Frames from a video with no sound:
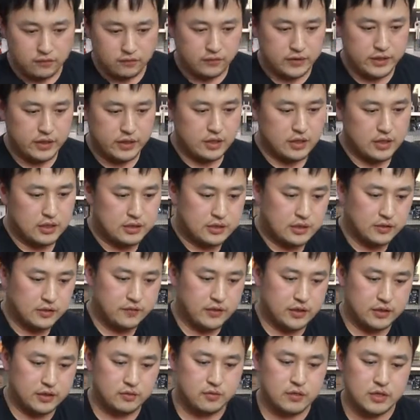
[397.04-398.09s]
a
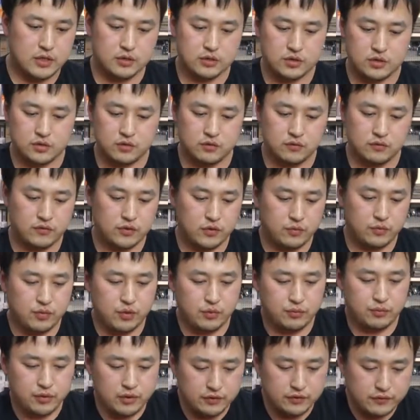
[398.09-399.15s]
A7S Mark II, very
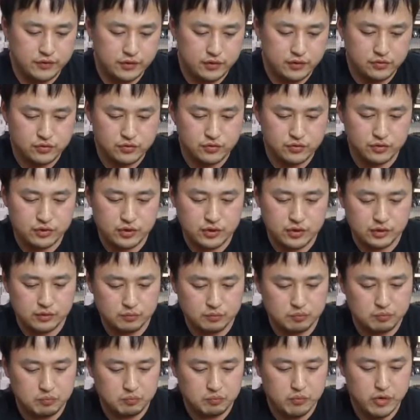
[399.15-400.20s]
popular video
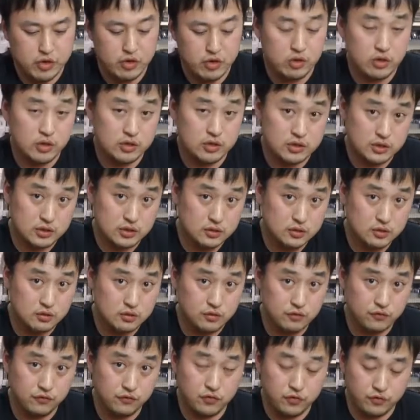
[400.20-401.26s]
shooting mirrorless
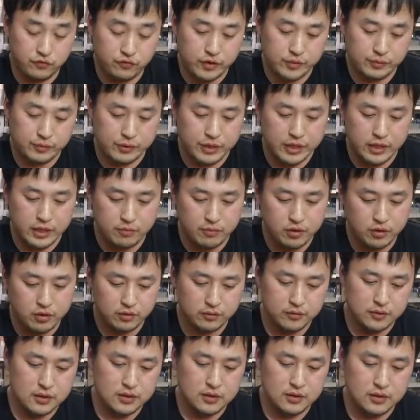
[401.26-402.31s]
4-frame camera,
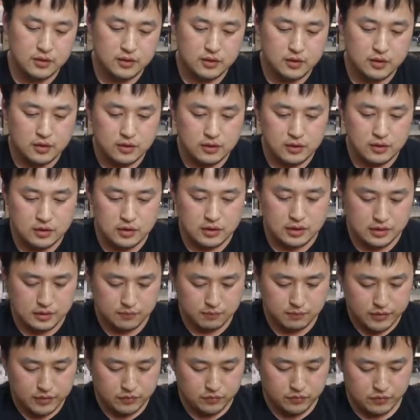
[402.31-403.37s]

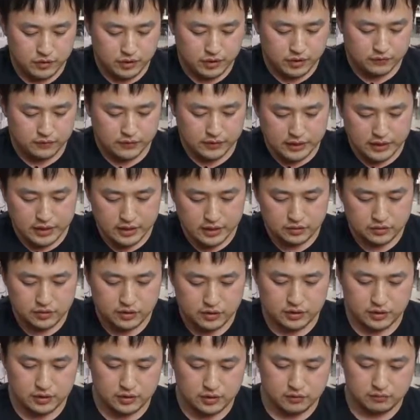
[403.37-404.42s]
and we have a cage
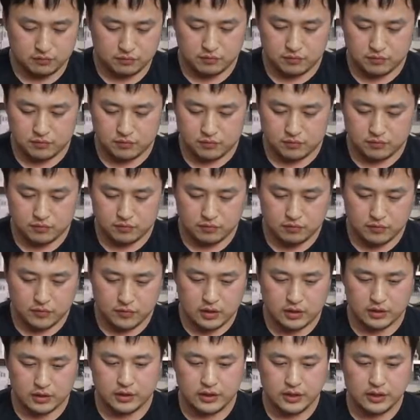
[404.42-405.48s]
here.
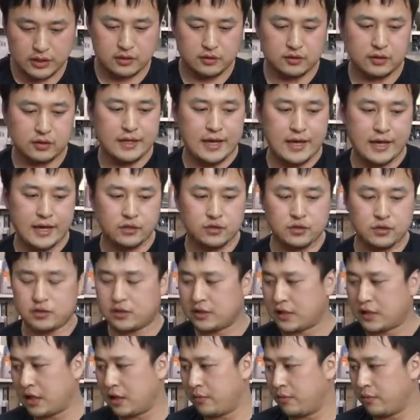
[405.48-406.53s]
Now again, cages
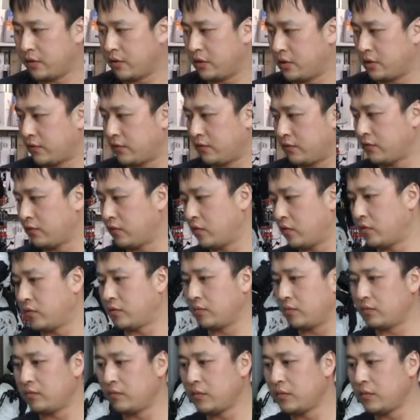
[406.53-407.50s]
come in different form